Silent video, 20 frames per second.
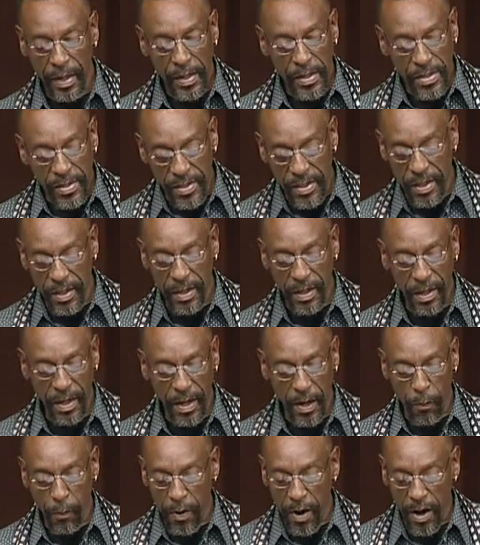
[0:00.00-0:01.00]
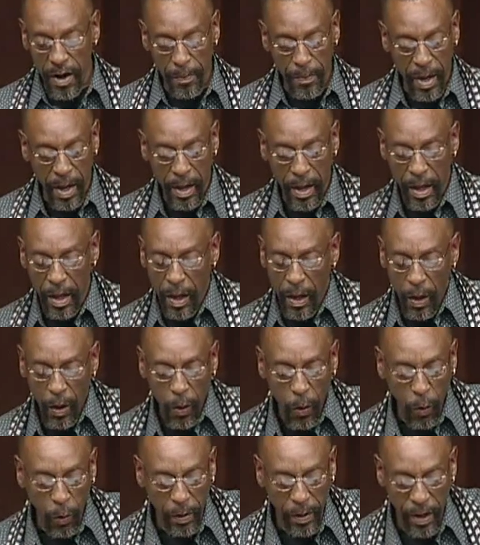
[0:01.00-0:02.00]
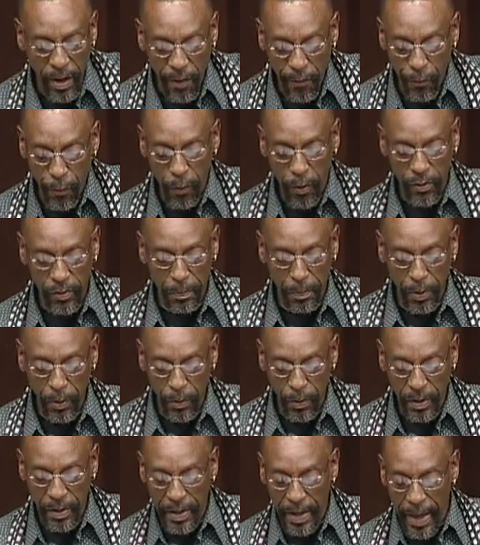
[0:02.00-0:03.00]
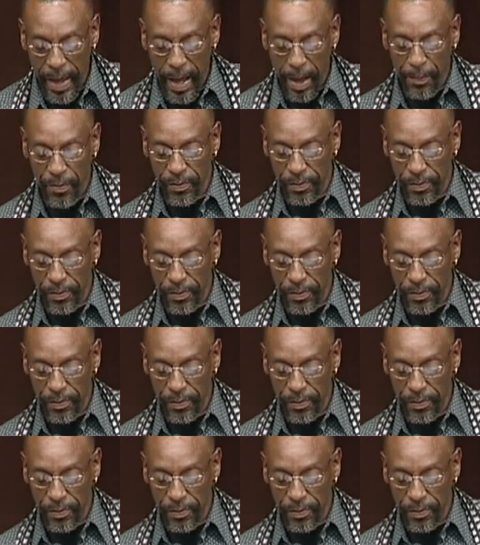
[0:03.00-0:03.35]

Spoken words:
Sitting here wearing my old Air Force blue cap,